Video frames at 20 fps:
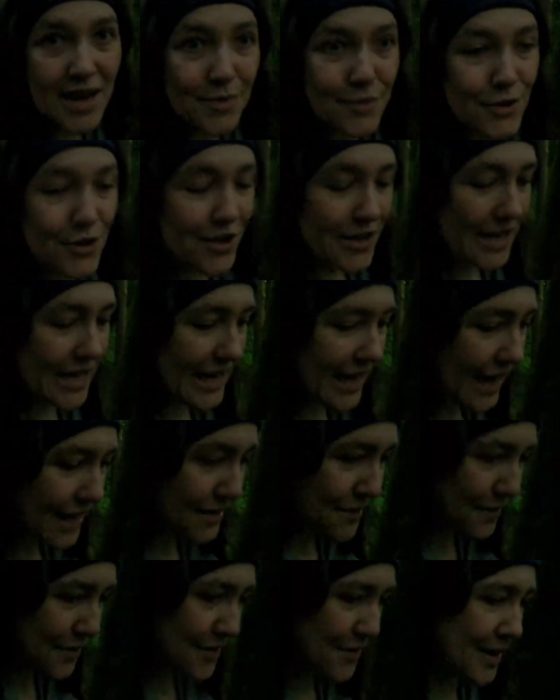I'm sure you can
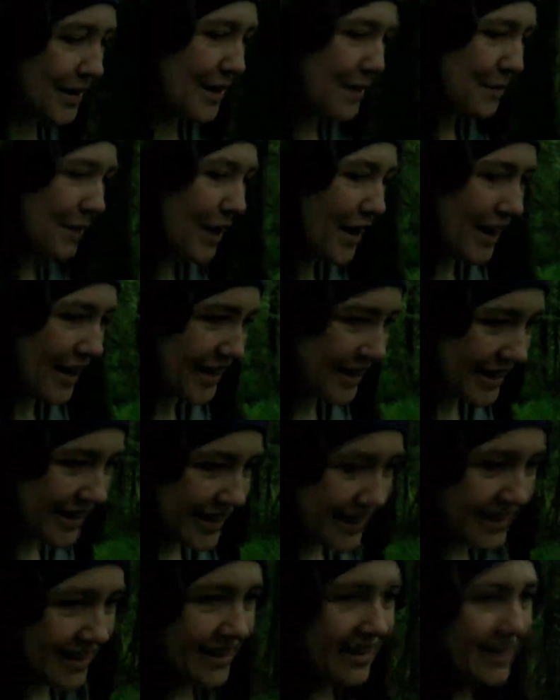guess which one I'm on.
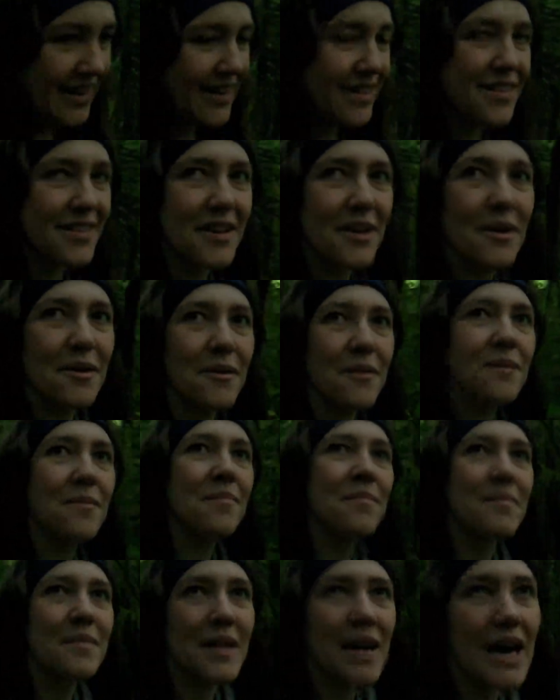So
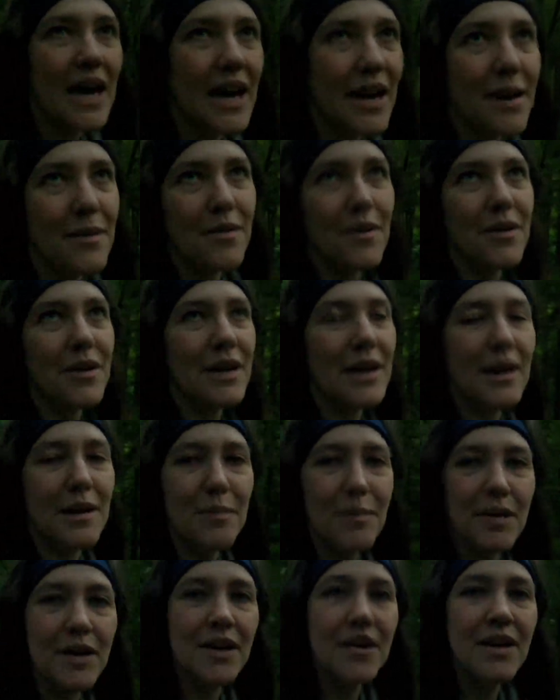I am going
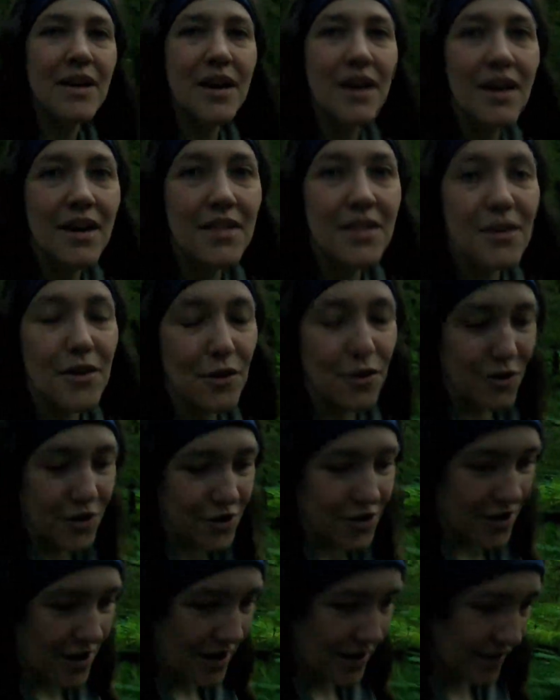up the old
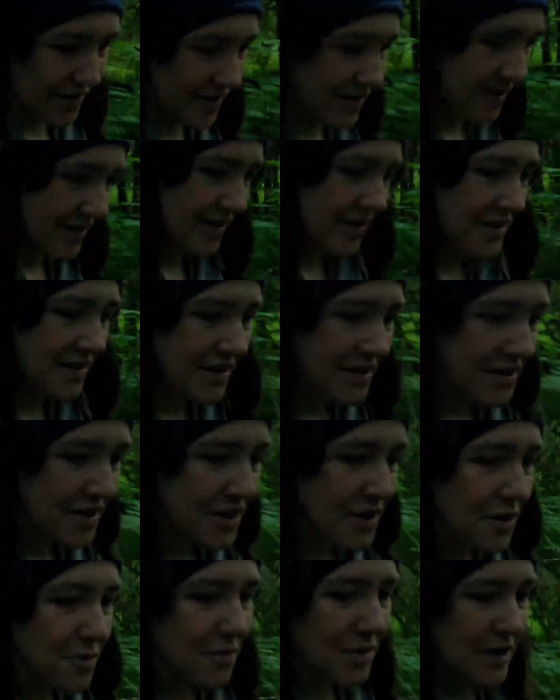trail,
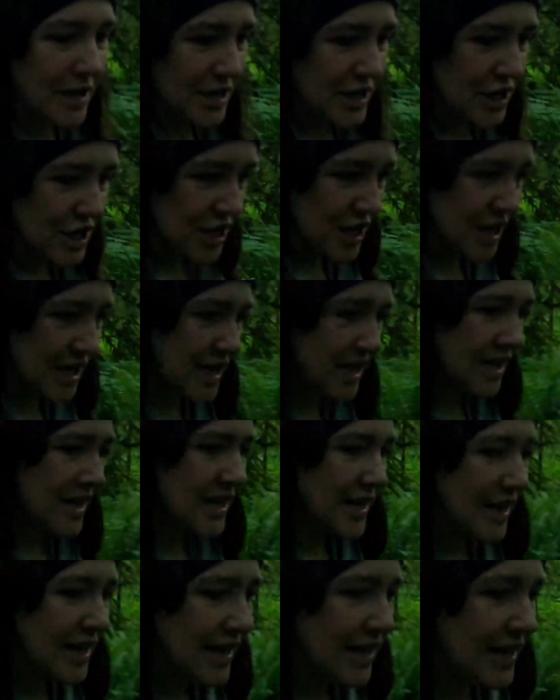which
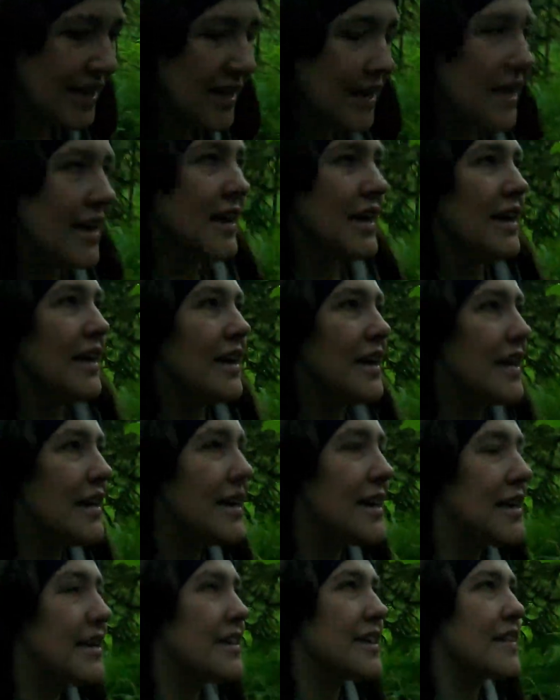
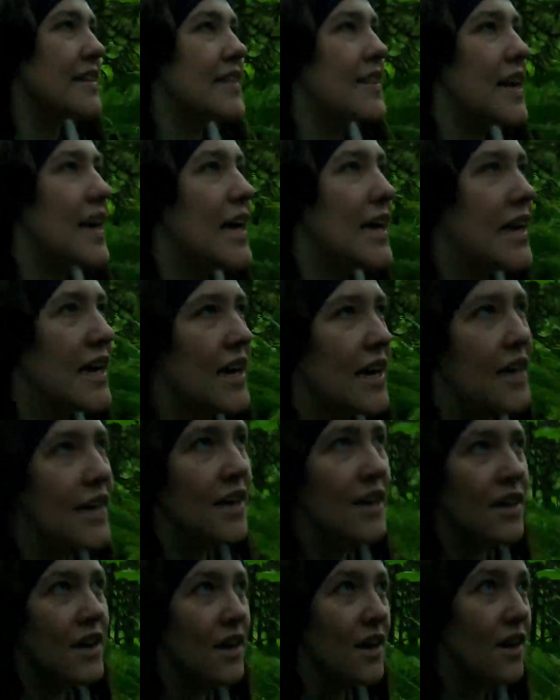is
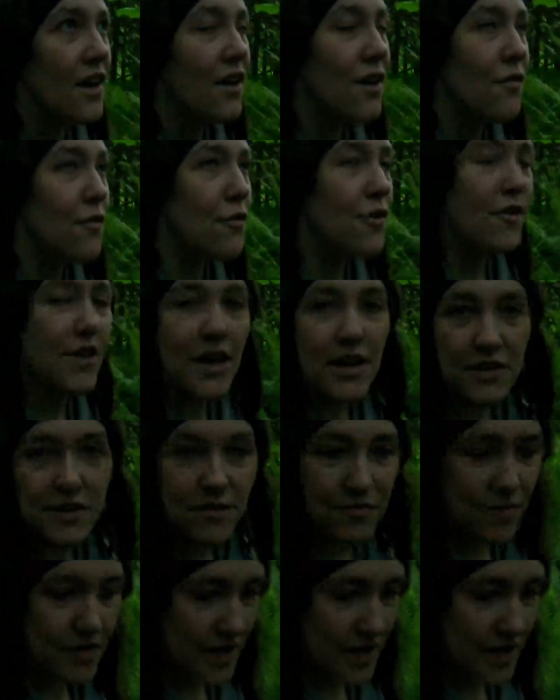4,000